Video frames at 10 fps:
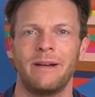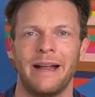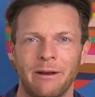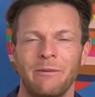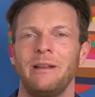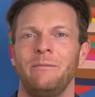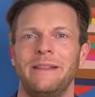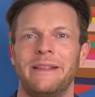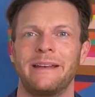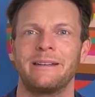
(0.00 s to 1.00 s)
And I really
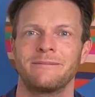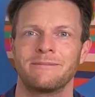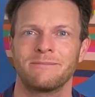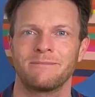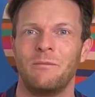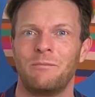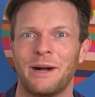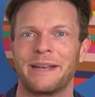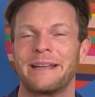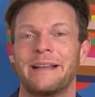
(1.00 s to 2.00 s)
mean that.
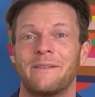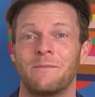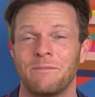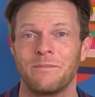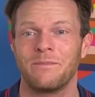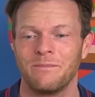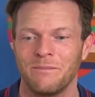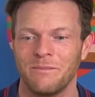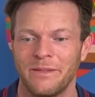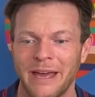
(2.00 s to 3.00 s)
But
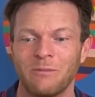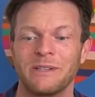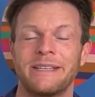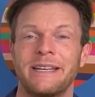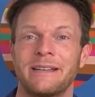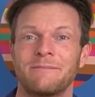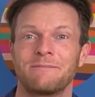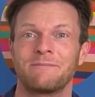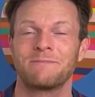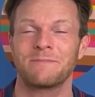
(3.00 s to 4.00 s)
that was it.
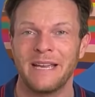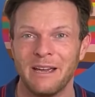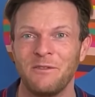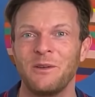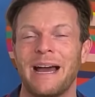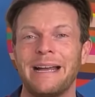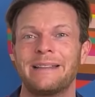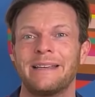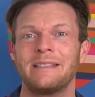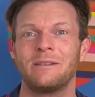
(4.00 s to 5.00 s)
If you like
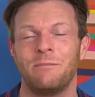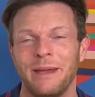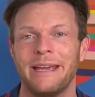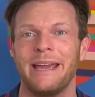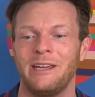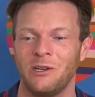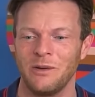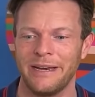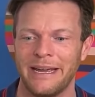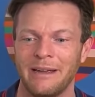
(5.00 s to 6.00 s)
this Big A
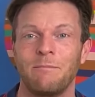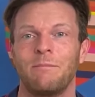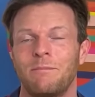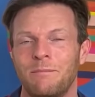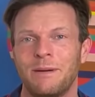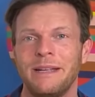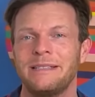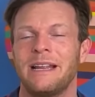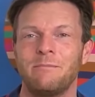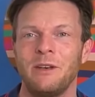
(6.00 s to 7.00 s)
Q&A, please
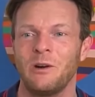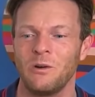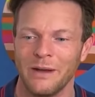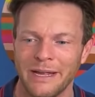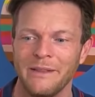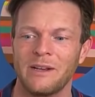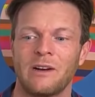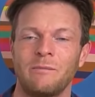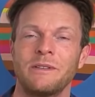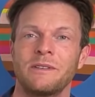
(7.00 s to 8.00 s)
let me know in the
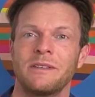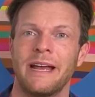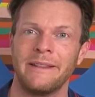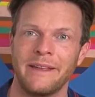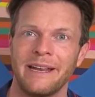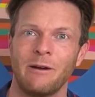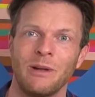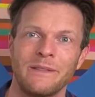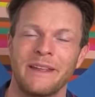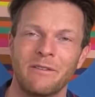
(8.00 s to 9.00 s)
comments, and then I
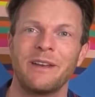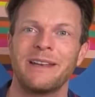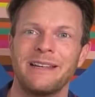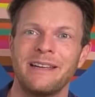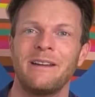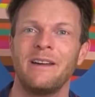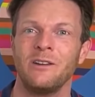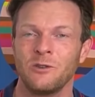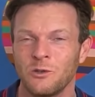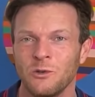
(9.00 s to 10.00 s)
will definitely
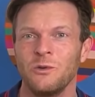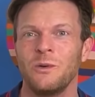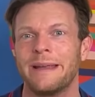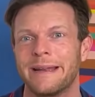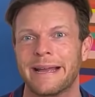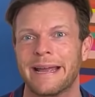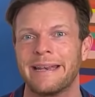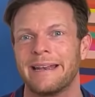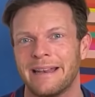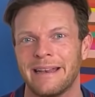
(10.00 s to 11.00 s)
do it
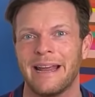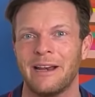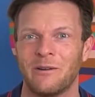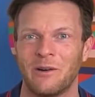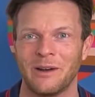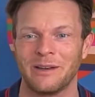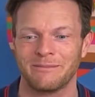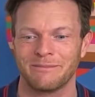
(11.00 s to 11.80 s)
again later on.